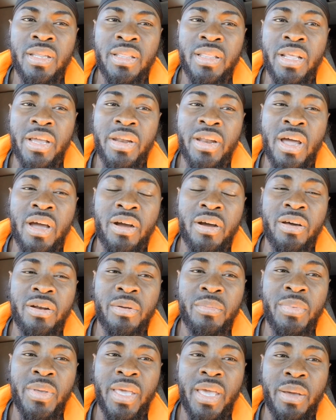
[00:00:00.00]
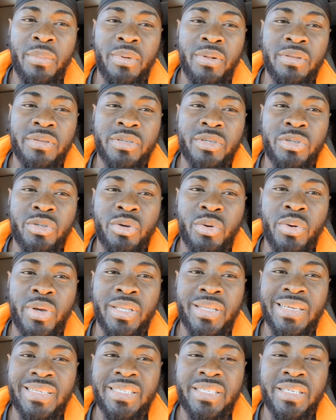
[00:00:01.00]
they're not gonna be able to do
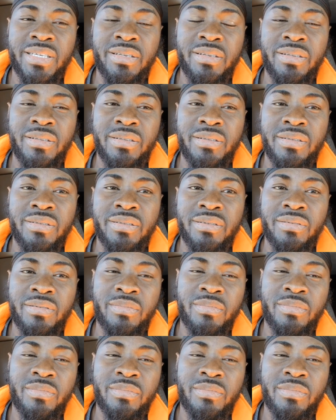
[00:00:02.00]
it until